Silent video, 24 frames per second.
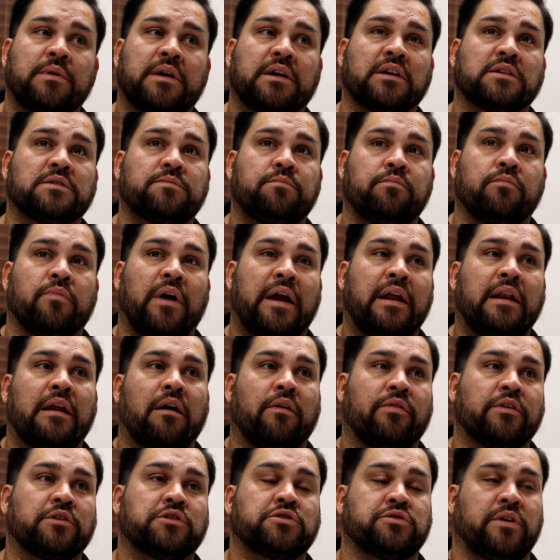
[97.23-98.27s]
because right
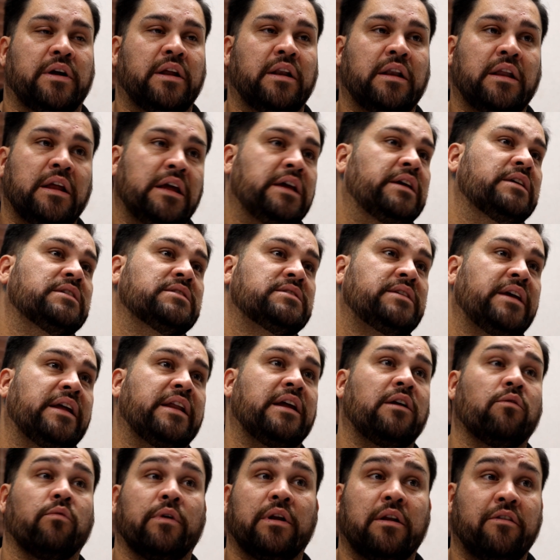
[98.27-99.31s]
now the trend is
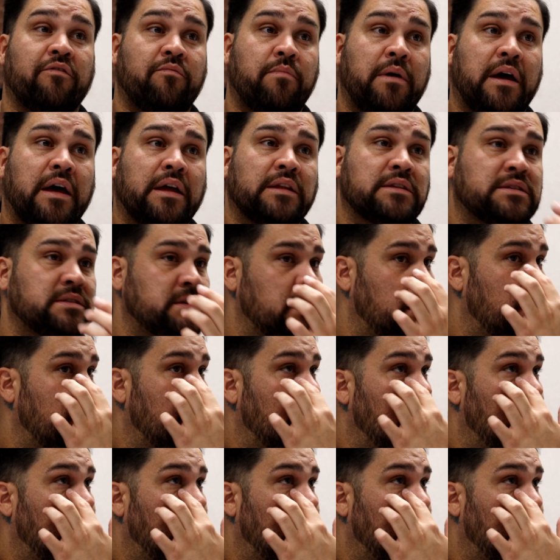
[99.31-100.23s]
getting rid of pets.